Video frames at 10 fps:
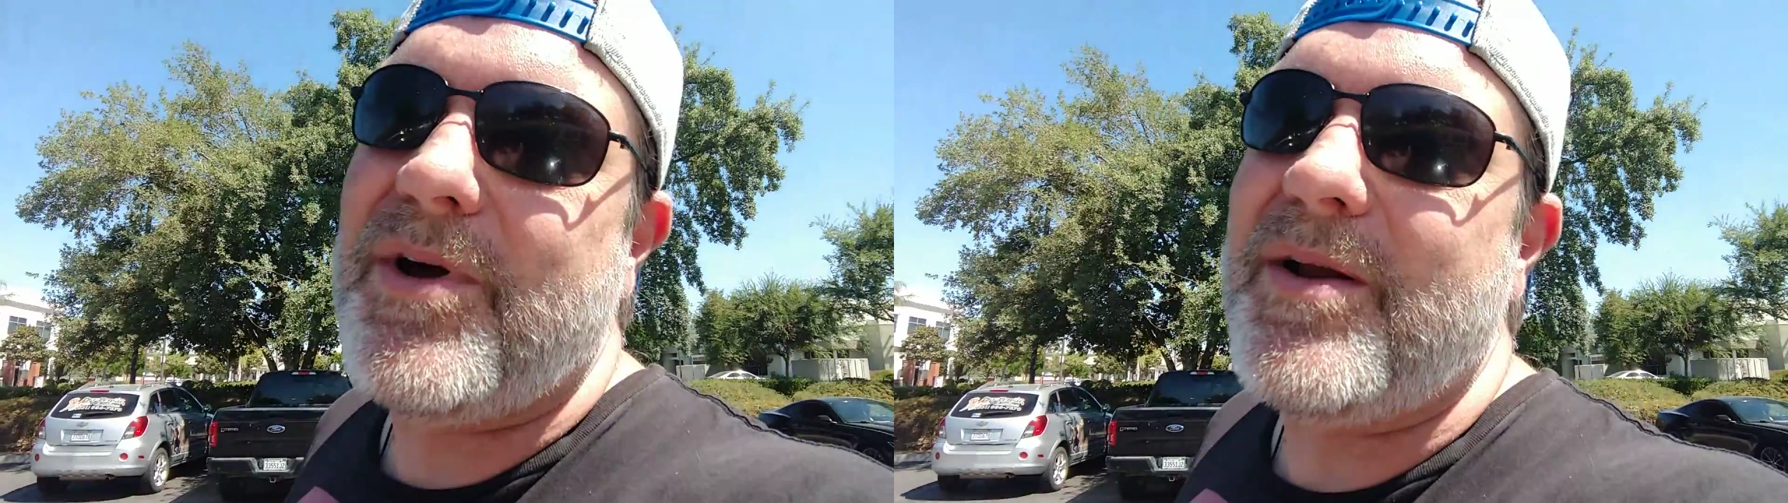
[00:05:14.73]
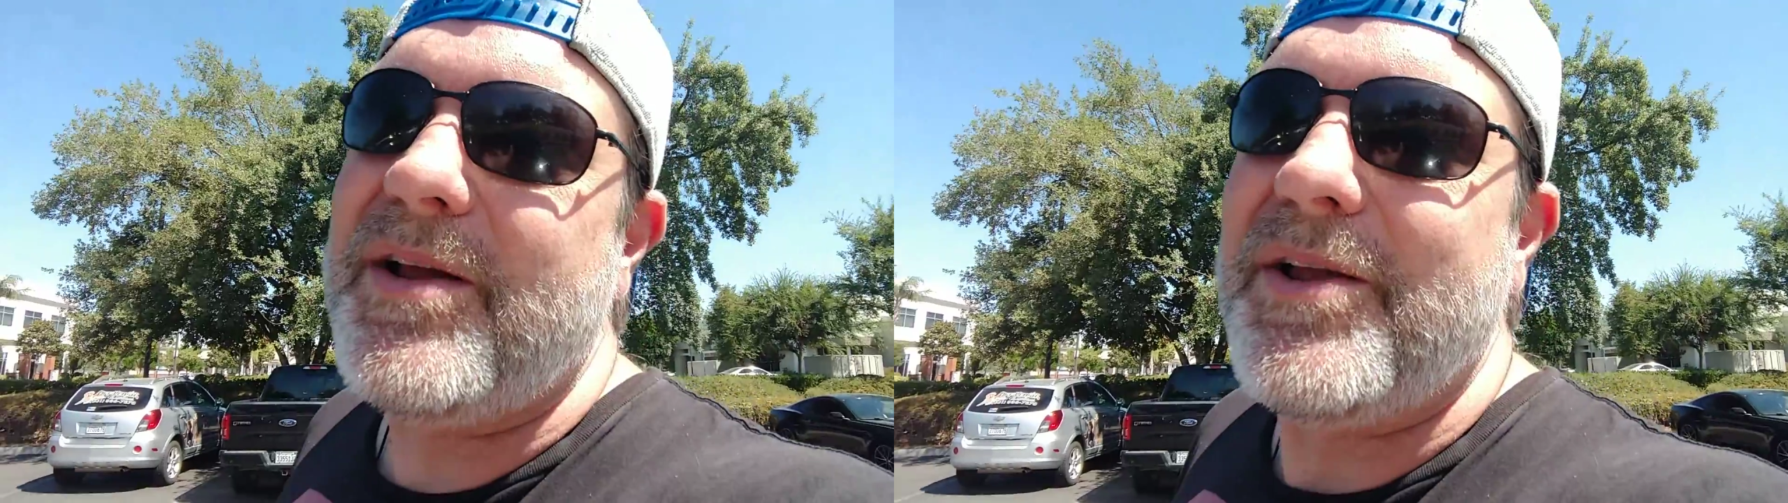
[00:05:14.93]

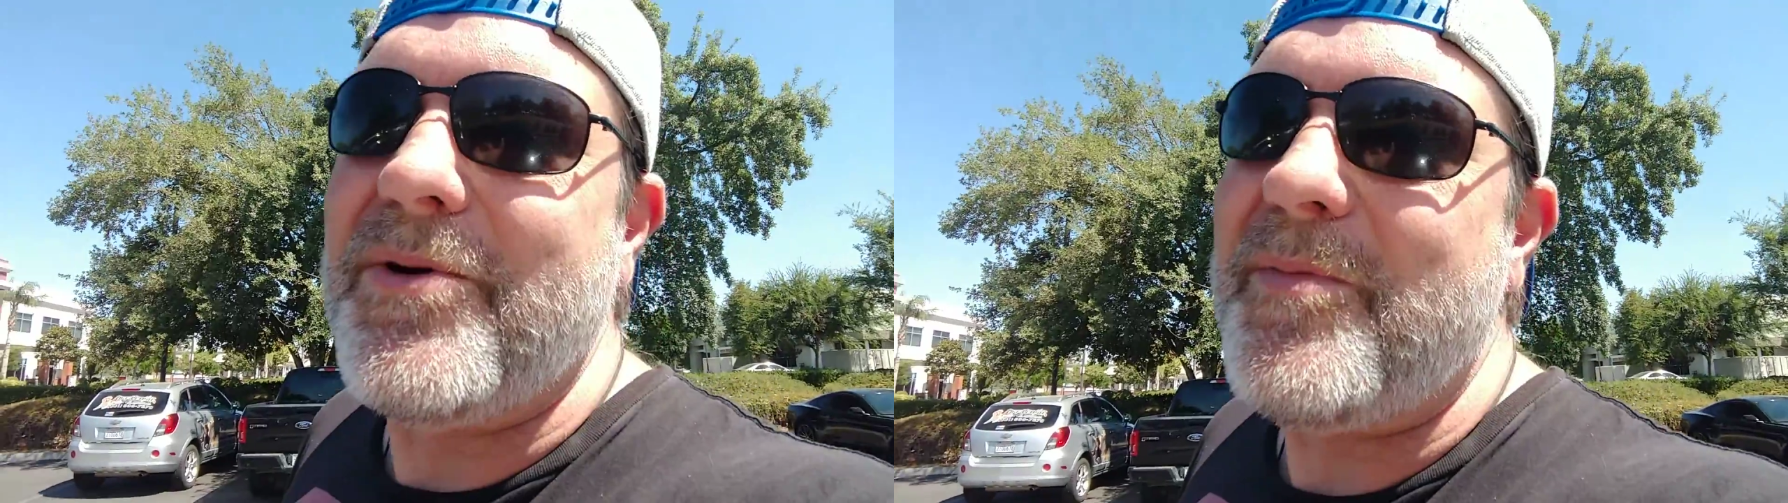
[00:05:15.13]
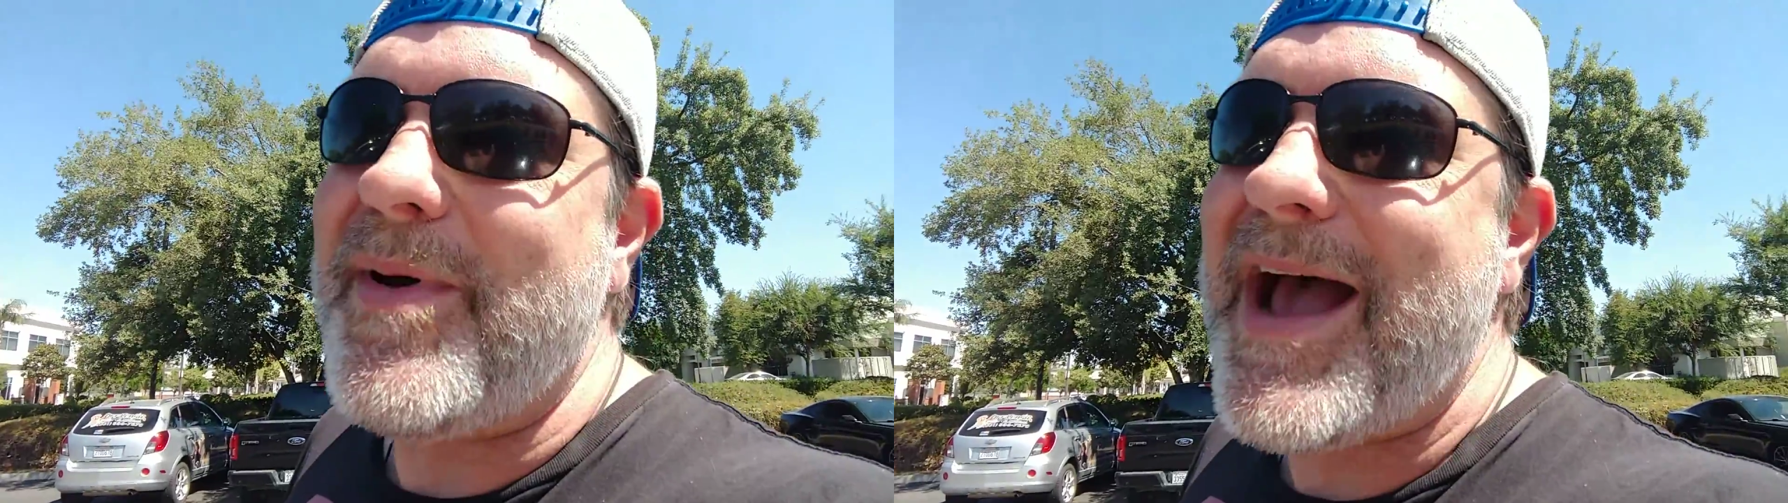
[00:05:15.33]
want
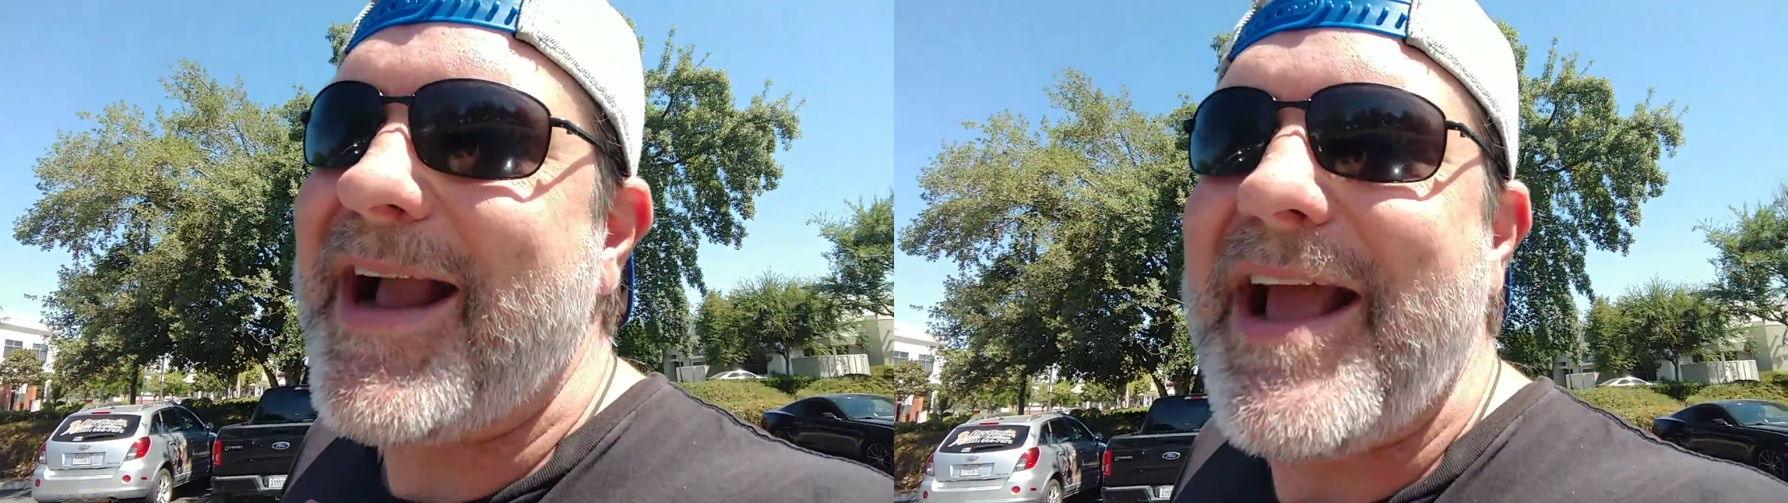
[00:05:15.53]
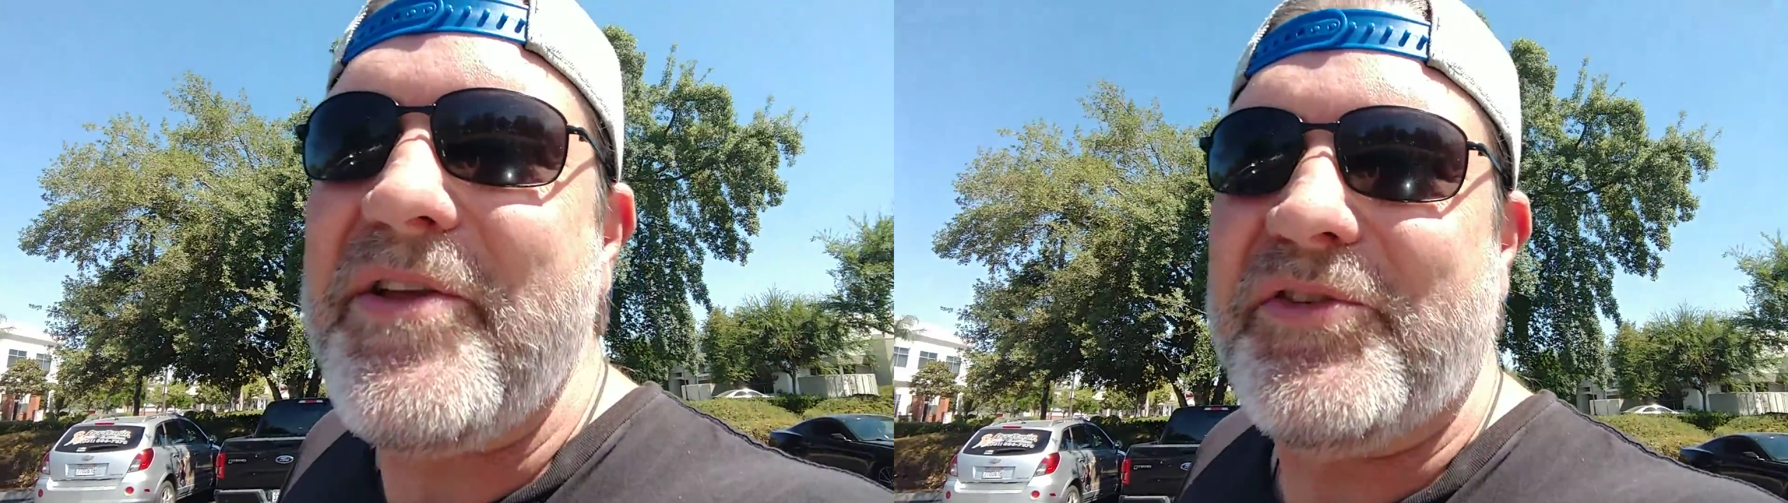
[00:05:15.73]
a
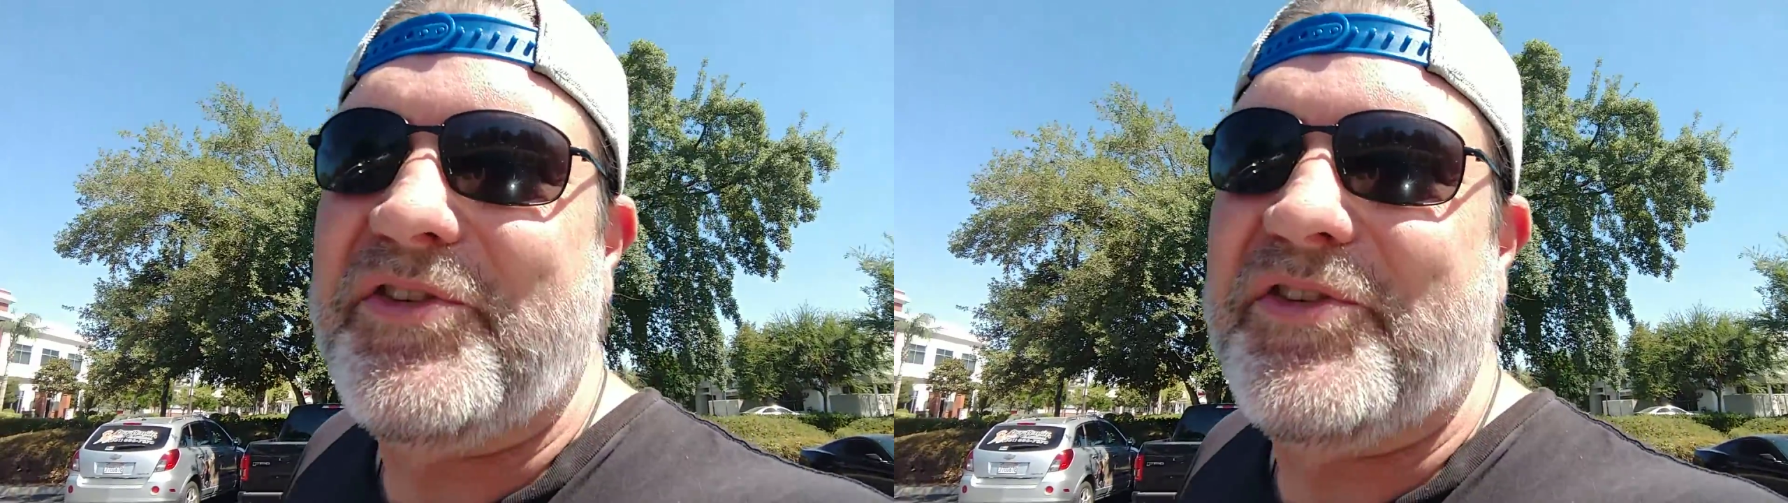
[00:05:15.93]
bag?" And they're